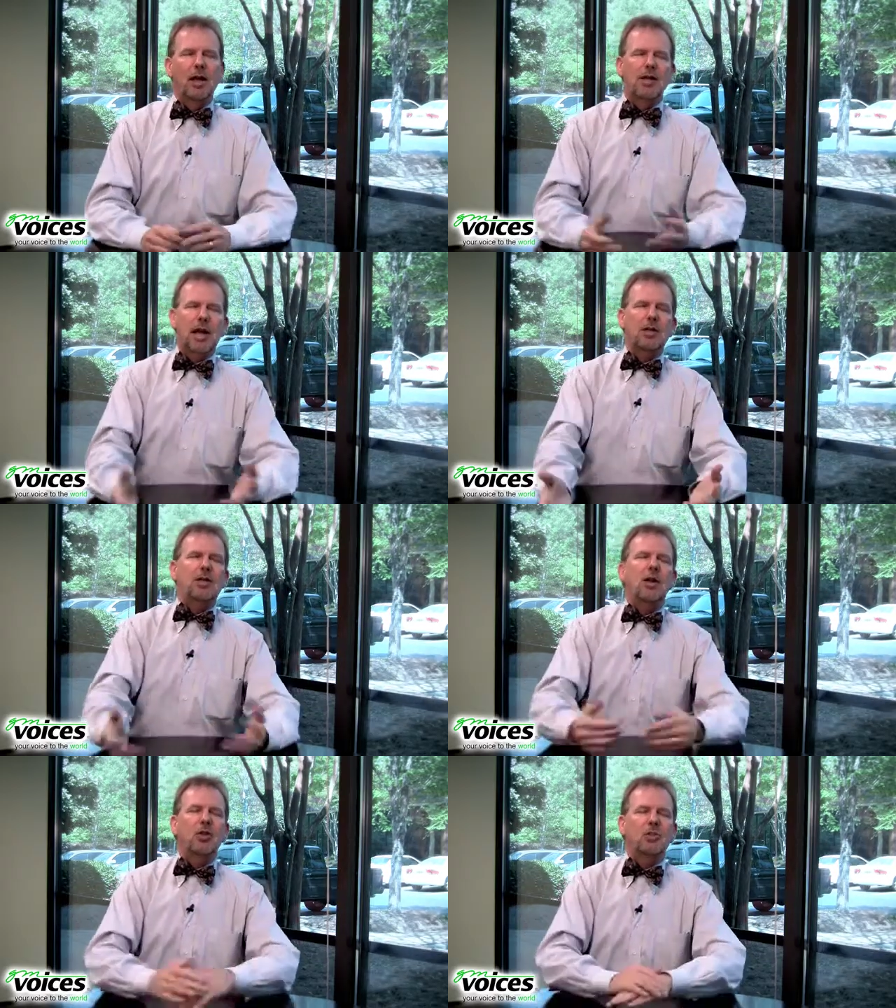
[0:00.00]
is I
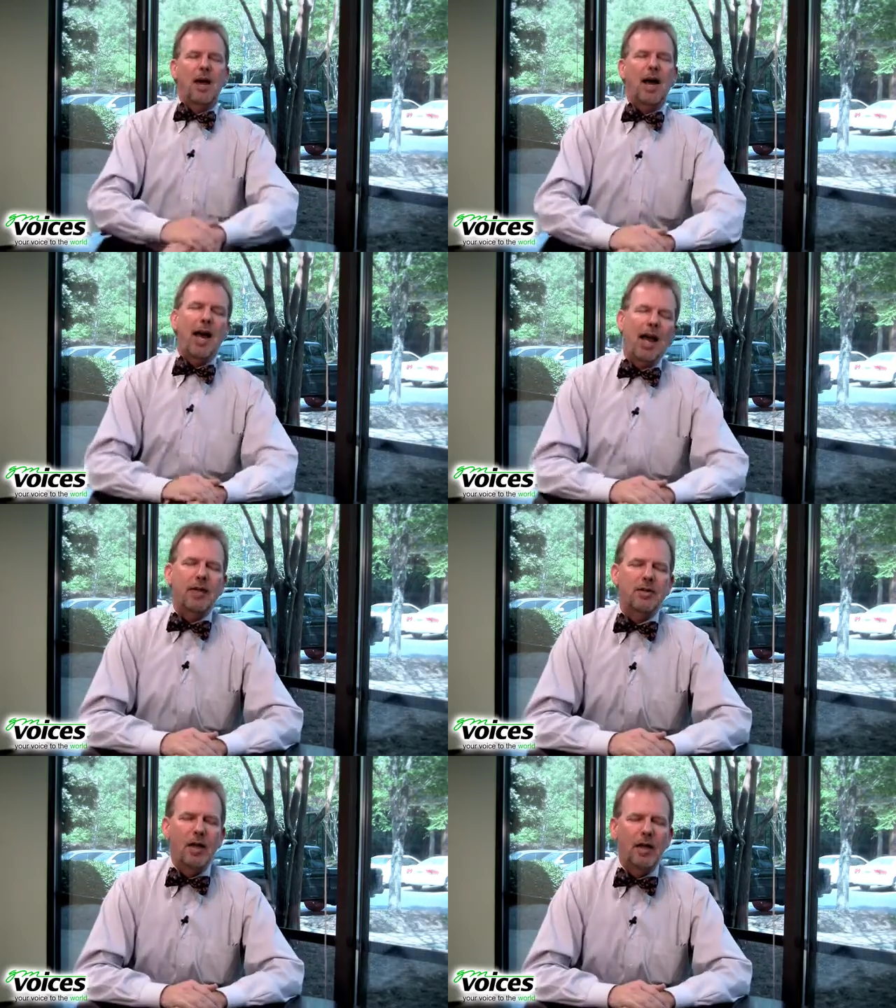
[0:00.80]
just close my
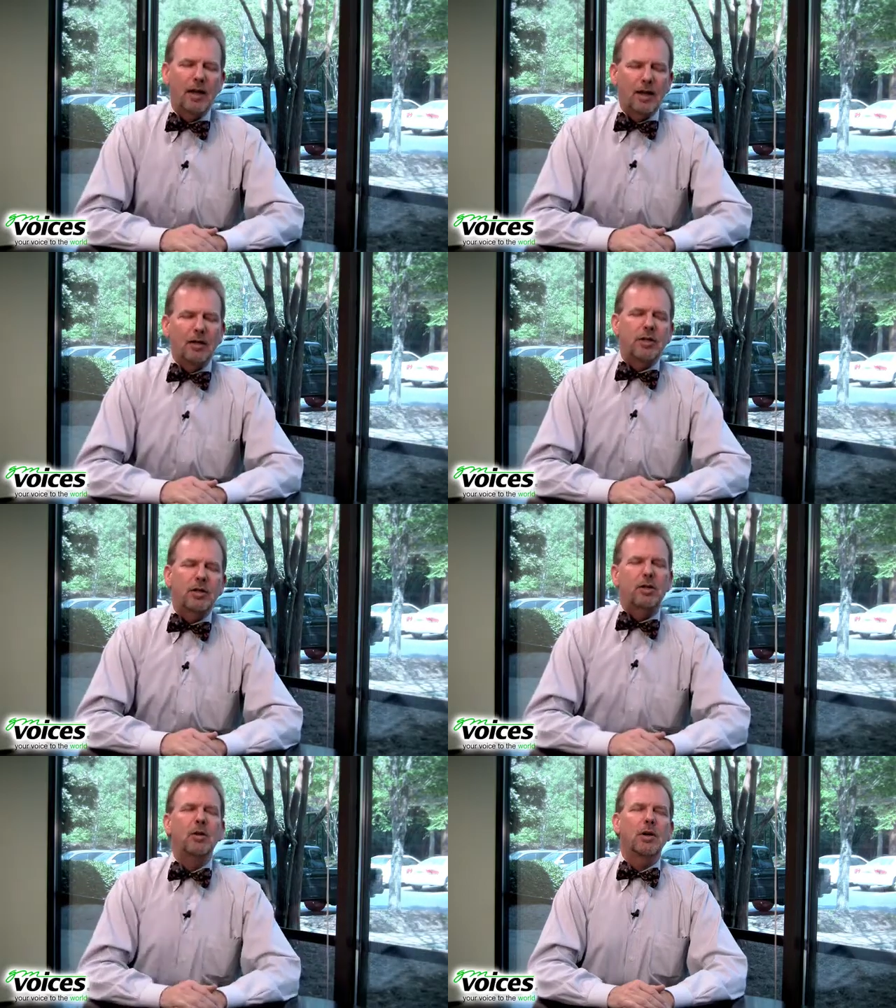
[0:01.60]
eyes and
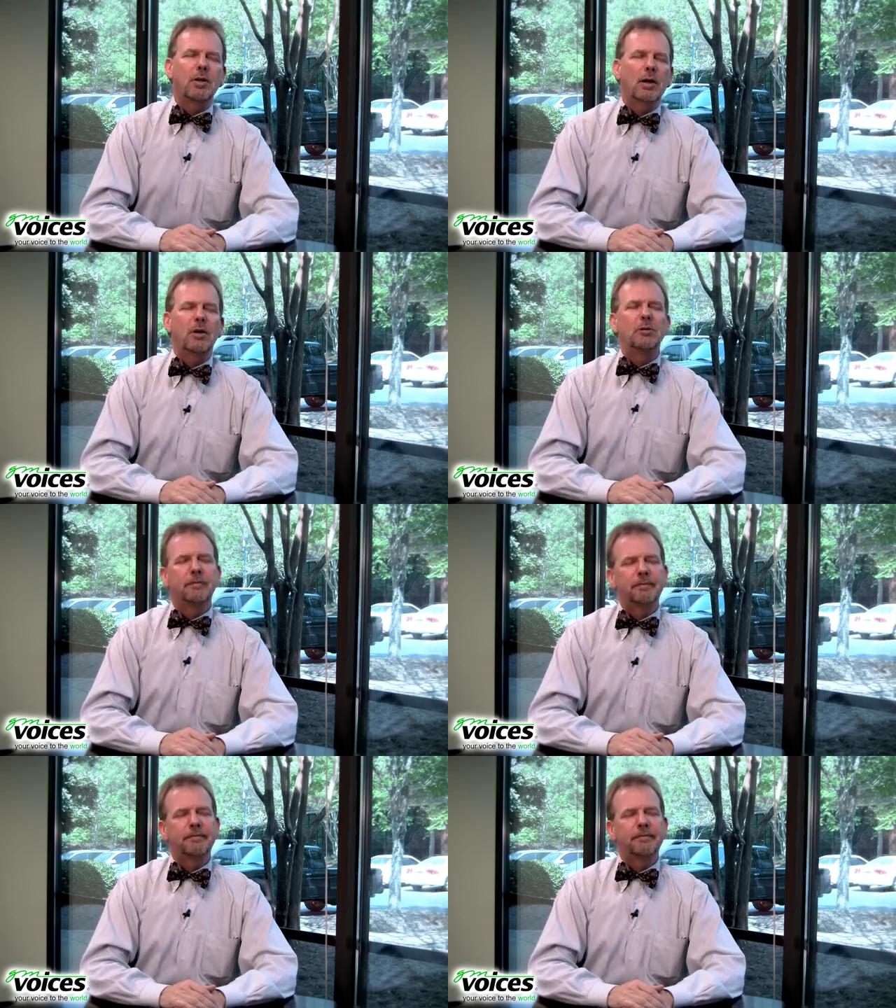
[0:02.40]
listen to it and go,